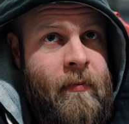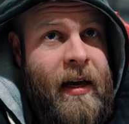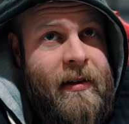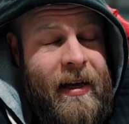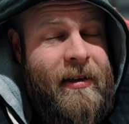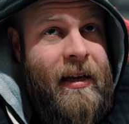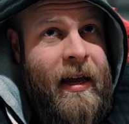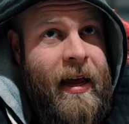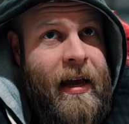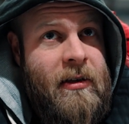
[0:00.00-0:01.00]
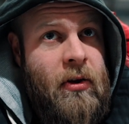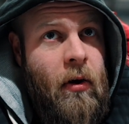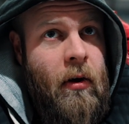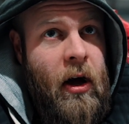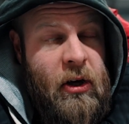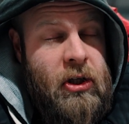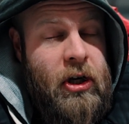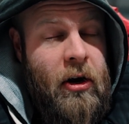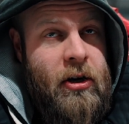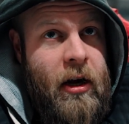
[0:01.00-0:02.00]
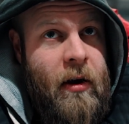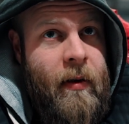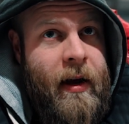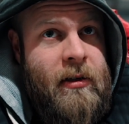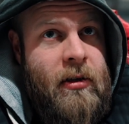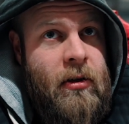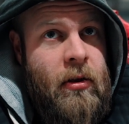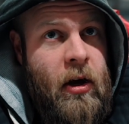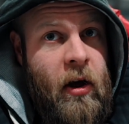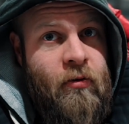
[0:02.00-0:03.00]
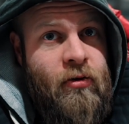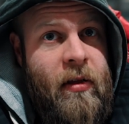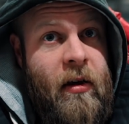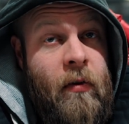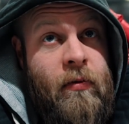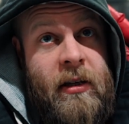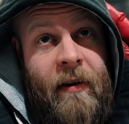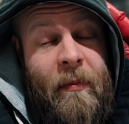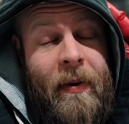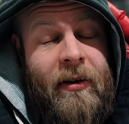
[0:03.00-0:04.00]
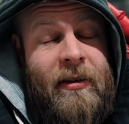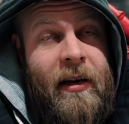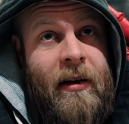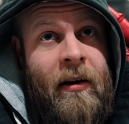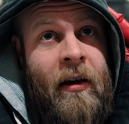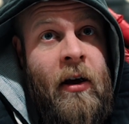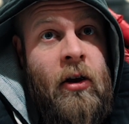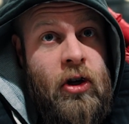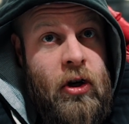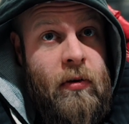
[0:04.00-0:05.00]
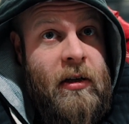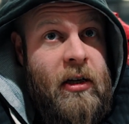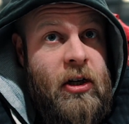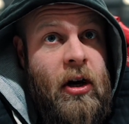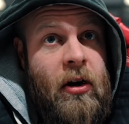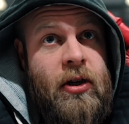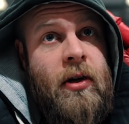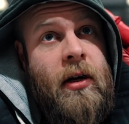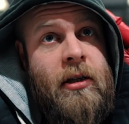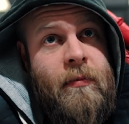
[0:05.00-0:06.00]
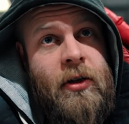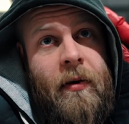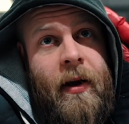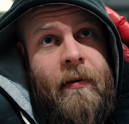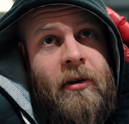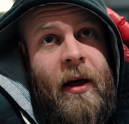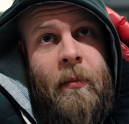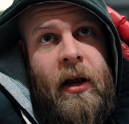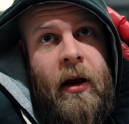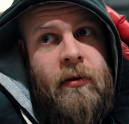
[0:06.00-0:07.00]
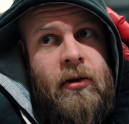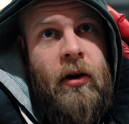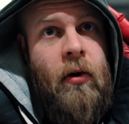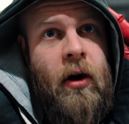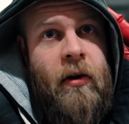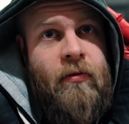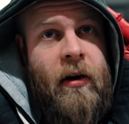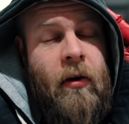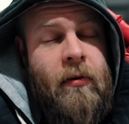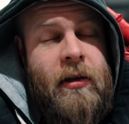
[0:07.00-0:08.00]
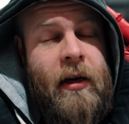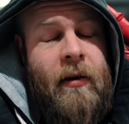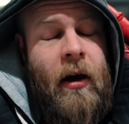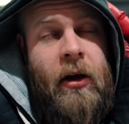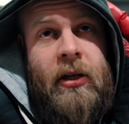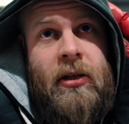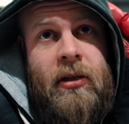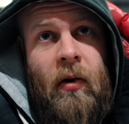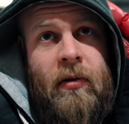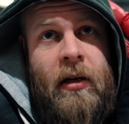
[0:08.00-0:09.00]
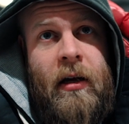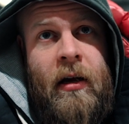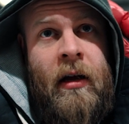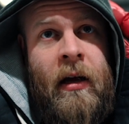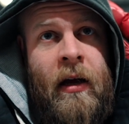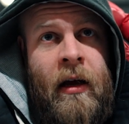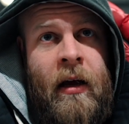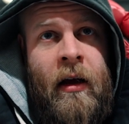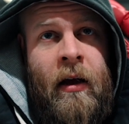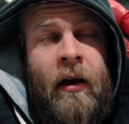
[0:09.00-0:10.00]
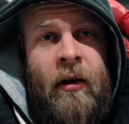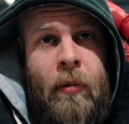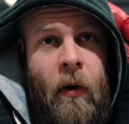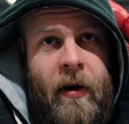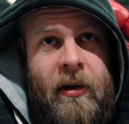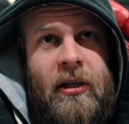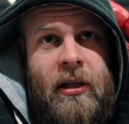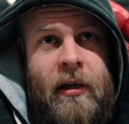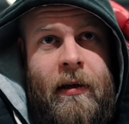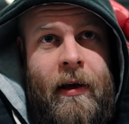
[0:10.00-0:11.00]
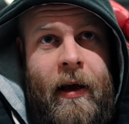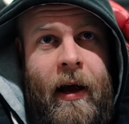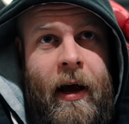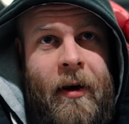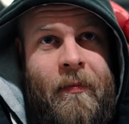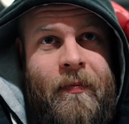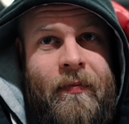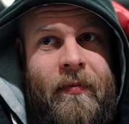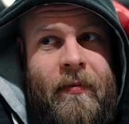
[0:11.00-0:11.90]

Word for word: That, that's the key. It's not us charging you, it's the country that you receive the parcel in choosing to charge you customs duty. So that money goes to your country, not to us, not to Boris, um,